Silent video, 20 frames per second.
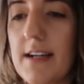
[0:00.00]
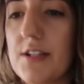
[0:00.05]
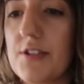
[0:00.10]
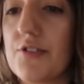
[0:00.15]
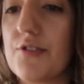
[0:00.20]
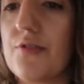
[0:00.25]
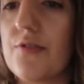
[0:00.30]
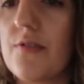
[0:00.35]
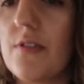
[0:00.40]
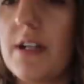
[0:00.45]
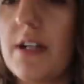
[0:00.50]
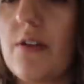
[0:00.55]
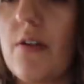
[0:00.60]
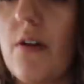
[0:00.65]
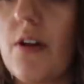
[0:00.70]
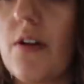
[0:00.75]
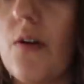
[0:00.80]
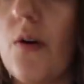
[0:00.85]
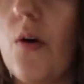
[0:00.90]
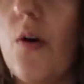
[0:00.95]
could truly go
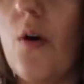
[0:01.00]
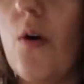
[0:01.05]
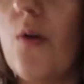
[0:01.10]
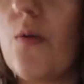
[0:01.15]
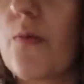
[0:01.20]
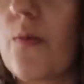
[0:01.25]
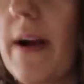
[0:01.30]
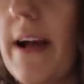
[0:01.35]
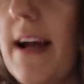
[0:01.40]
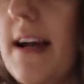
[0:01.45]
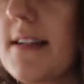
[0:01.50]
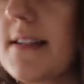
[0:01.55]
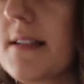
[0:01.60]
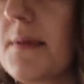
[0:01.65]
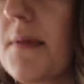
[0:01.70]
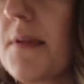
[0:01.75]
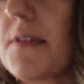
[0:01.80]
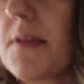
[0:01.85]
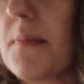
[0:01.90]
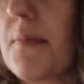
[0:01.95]
on a whole rant
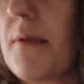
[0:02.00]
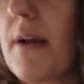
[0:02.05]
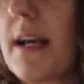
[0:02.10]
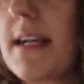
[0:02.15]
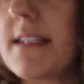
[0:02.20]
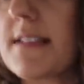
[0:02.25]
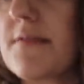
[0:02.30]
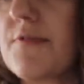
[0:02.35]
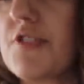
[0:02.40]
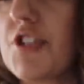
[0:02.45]
about the price of